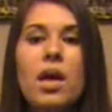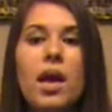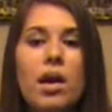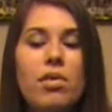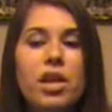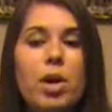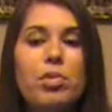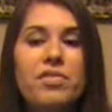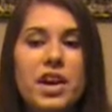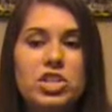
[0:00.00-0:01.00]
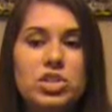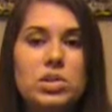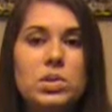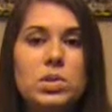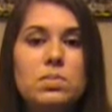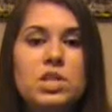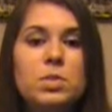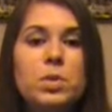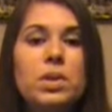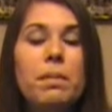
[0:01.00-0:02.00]
Healthcare professionals must
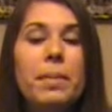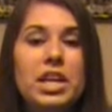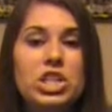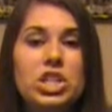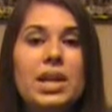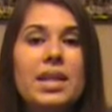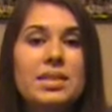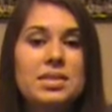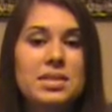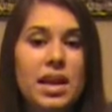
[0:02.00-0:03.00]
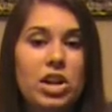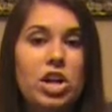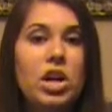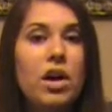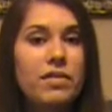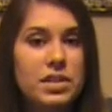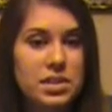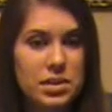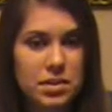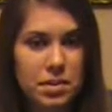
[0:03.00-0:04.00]
put the patient at the center of the
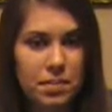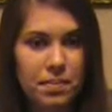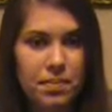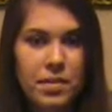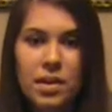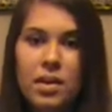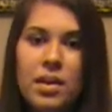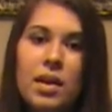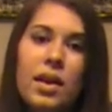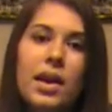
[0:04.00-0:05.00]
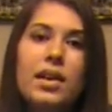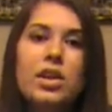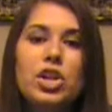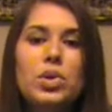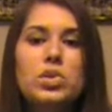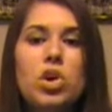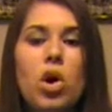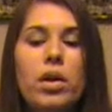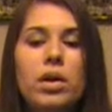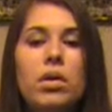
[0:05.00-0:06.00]
system. In the news
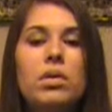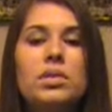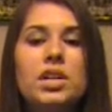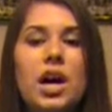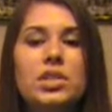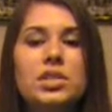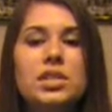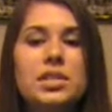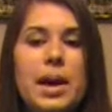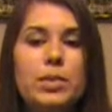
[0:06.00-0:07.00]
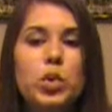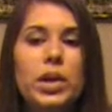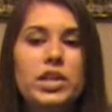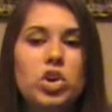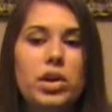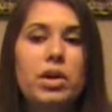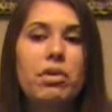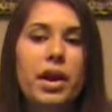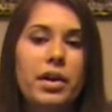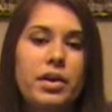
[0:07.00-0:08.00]
article, Doctors Adapt to Electronic
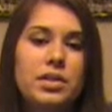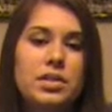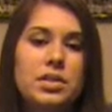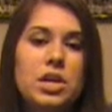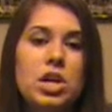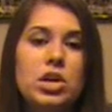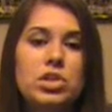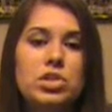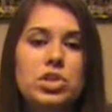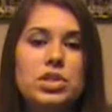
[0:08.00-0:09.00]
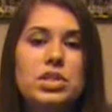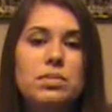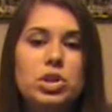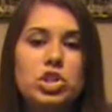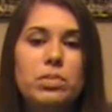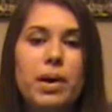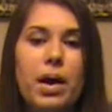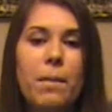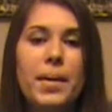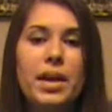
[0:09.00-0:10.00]
Records, concerns emerge
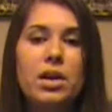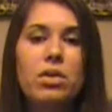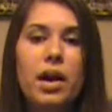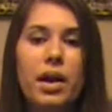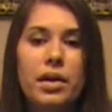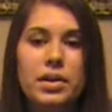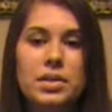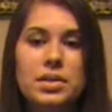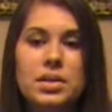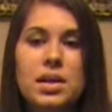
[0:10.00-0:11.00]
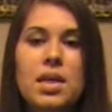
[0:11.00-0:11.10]
about medical errors.